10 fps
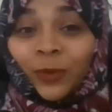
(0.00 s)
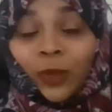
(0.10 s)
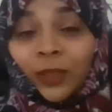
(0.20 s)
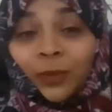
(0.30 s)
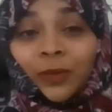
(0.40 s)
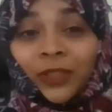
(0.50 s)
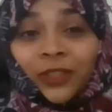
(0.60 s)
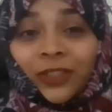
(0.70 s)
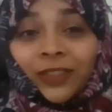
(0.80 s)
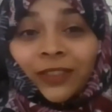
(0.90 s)
Google's
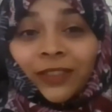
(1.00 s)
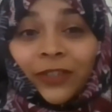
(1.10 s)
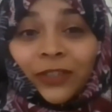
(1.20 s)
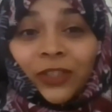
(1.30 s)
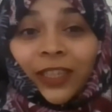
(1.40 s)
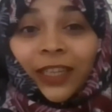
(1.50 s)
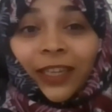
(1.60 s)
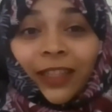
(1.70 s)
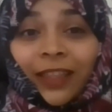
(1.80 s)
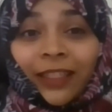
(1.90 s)
probably just eventually
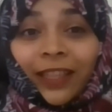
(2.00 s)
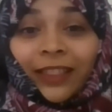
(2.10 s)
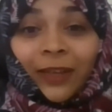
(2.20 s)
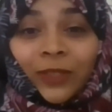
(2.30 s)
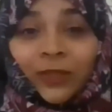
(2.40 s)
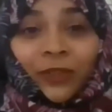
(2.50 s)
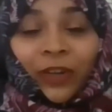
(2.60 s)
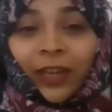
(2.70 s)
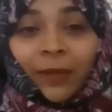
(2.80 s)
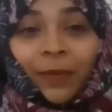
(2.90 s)
going to think that that was
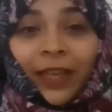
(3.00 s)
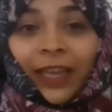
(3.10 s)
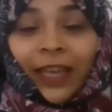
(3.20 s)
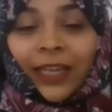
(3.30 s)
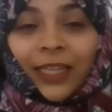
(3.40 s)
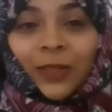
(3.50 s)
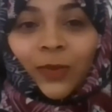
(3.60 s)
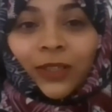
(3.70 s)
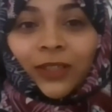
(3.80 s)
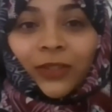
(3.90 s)
created by AI
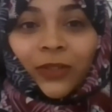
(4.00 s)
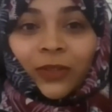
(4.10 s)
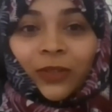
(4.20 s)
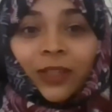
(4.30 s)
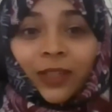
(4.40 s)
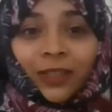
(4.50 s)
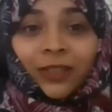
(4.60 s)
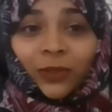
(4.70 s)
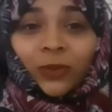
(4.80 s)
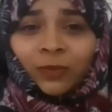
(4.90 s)
as well. So
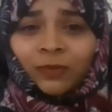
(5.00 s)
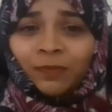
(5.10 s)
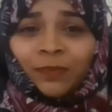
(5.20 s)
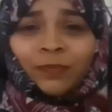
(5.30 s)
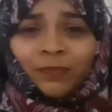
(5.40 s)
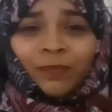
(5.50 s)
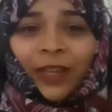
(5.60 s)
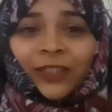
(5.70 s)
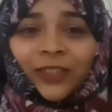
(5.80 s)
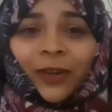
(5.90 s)
you
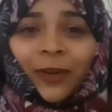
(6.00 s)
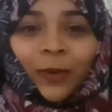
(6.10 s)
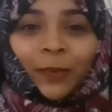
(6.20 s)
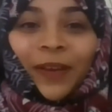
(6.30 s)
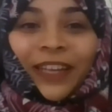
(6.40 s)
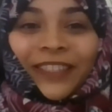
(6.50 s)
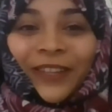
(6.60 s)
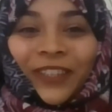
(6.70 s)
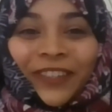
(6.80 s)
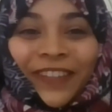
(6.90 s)
better start
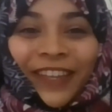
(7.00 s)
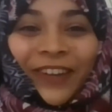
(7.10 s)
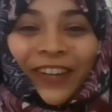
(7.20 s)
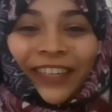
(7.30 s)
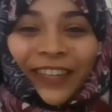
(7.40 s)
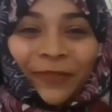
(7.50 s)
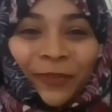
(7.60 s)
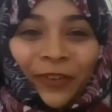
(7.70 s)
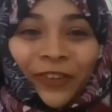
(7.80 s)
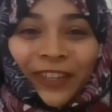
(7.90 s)
optimizing all of that content
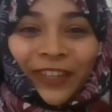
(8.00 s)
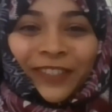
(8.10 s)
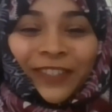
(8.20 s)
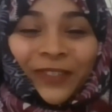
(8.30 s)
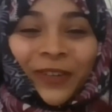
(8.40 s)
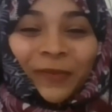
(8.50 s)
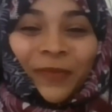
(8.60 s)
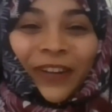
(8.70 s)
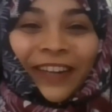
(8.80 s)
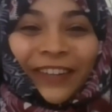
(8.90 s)
for readers a
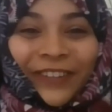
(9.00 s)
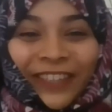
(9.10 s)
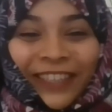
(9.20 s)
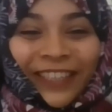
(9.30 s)
lot more now.